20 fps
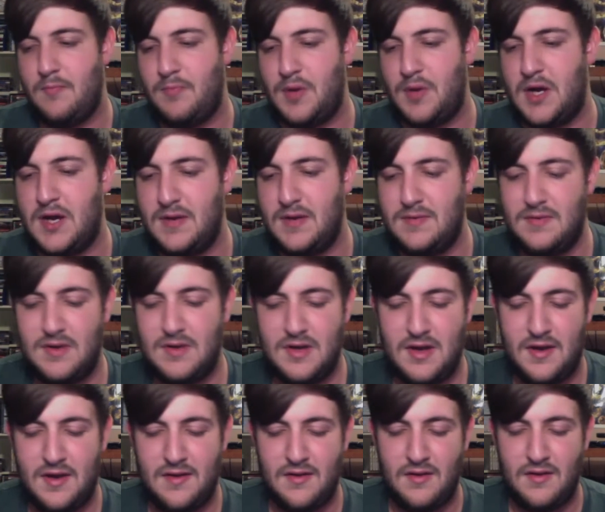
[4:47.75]
But
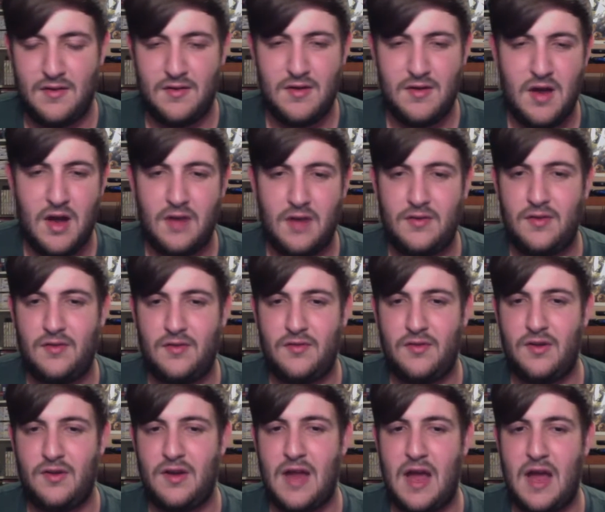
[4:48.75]
not too
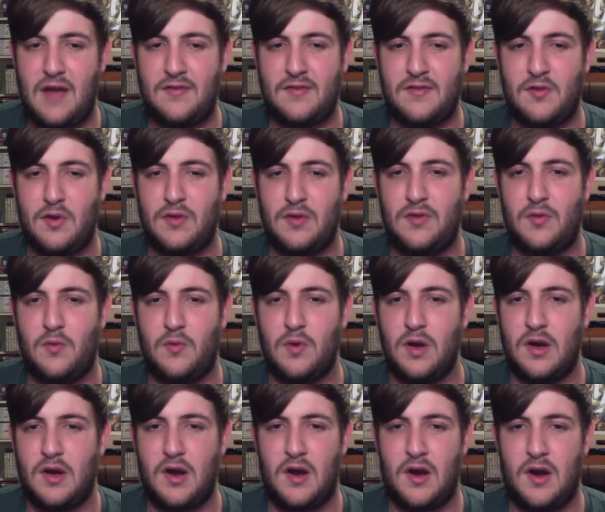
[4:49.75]
certain how it's going to
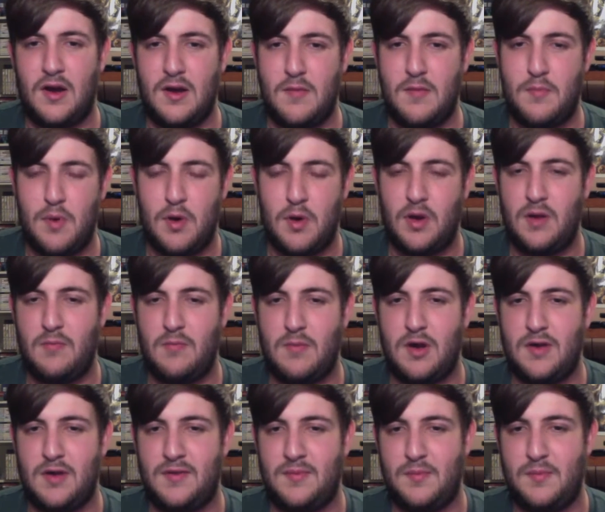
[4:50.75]
work on a
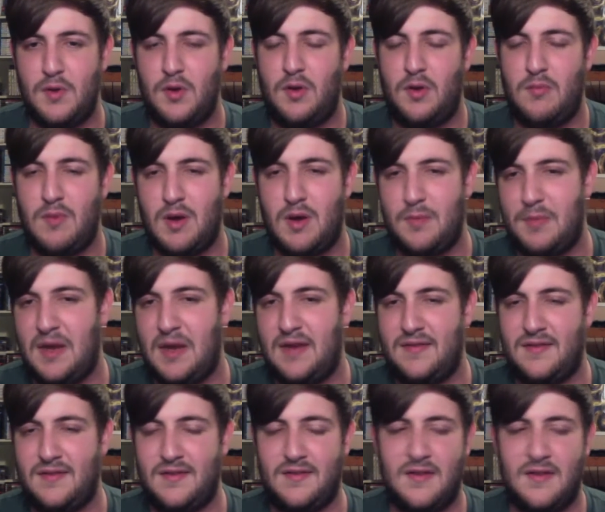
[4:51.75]
Pokemon to Pokemon
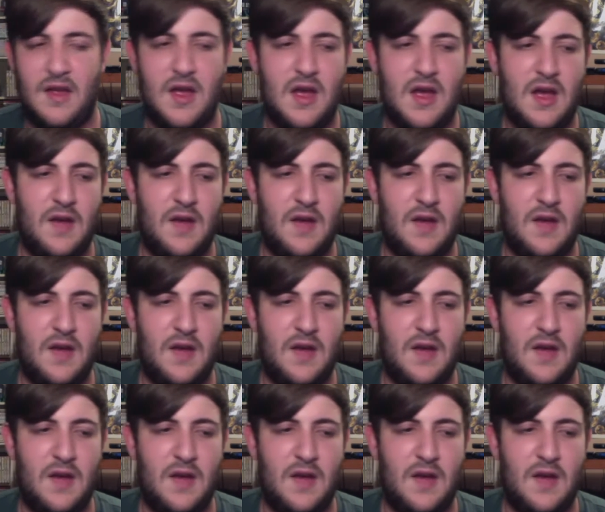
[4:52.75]
basis.